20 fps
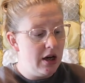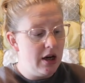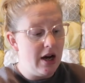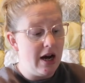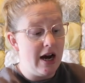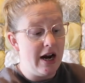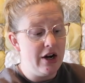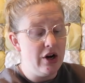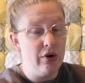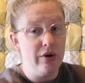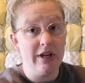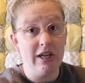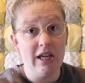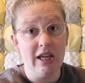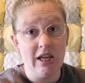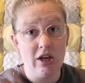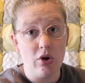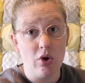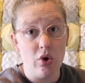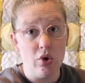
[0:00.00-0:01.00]
I know it can
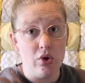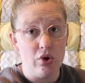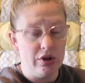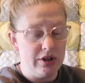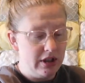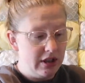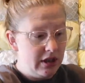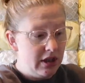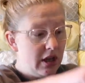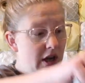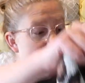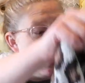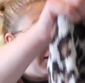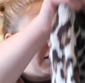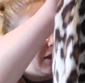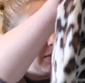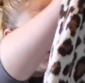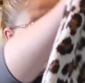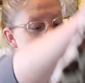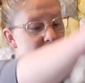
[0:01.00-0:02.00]
get cold in the
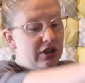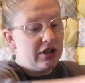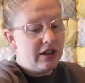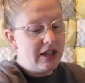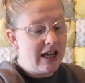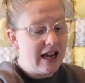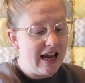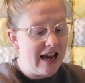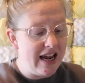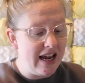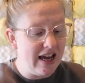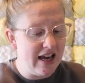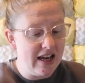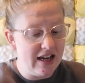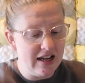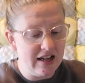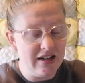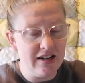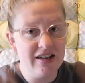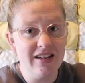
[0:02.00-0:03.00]
hospital,
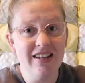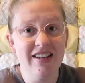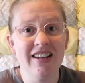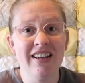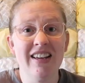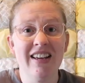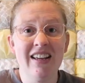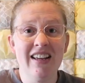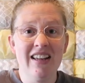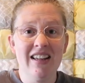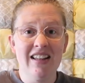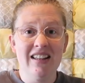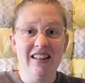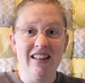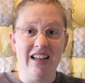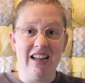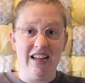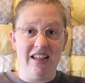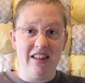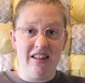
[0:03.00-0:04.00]
and
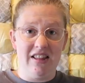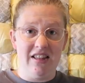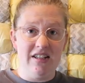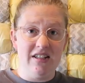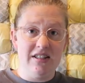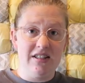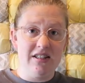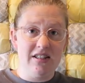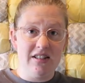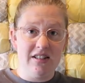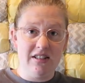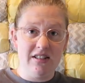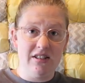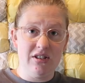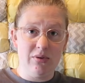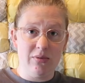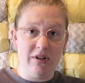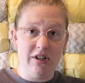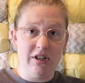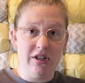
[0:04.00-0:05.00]
like this
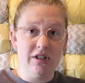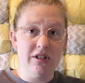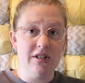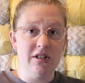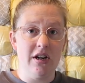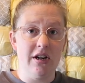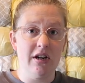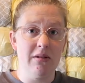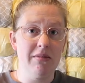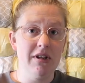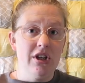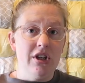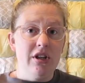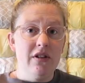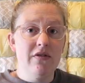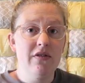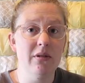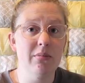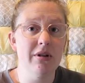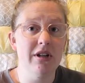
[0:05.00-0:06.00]
sweater is not going to be
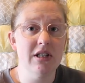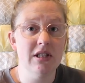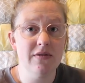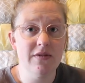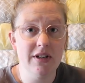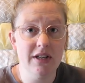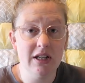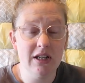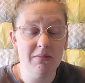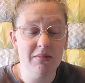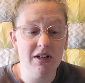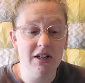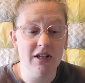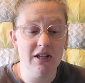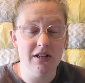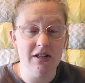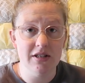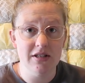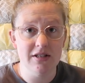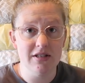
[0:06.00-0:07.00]
good for breastfeeding
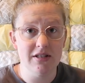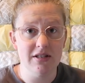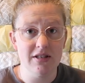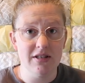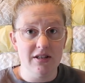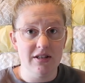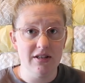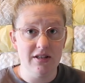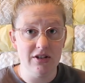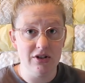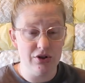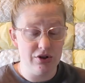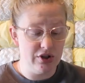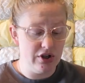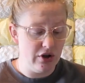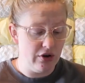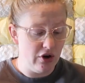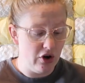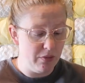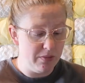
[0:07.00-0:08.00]
because there's
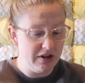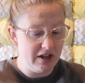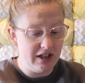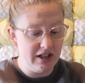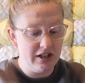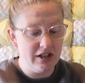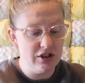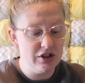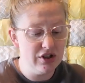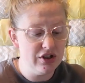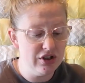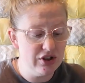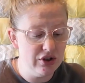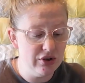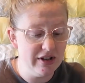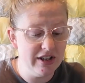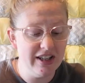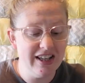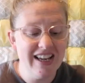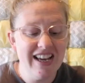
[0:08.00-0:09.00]
no opening to
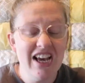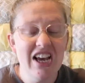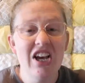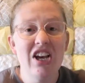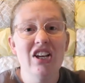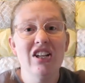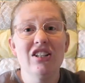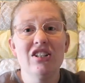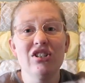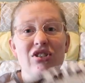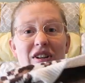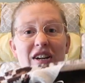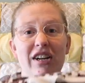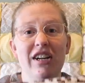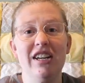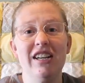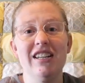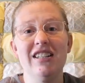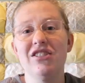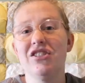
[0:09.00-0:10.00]
it. So
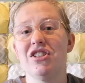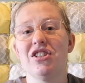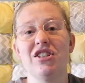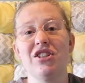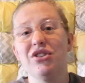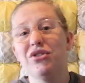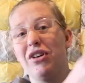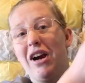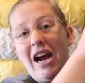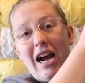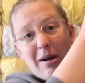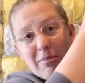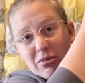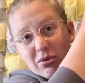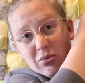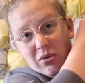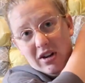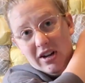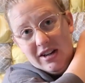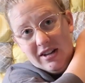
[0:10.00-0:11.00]
I just grabbed
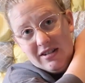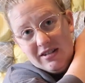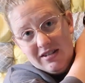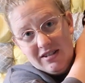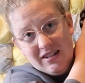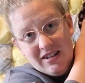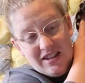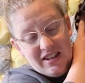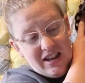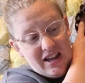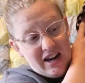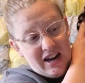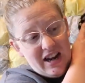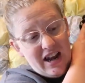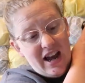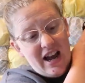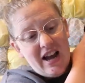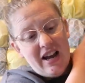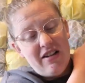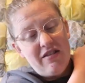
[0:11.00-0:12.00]
one that I
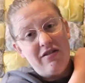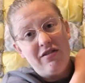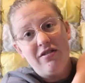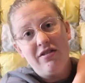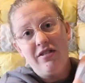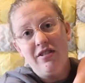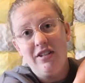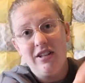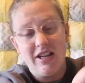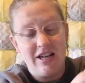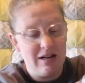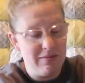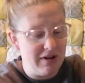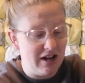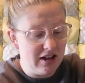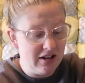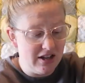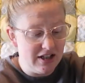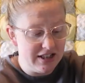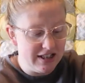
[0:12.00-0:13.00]
have in my
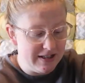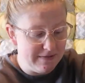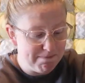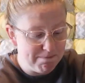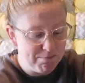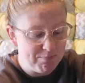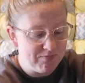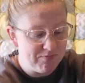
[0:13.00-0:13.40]
closet.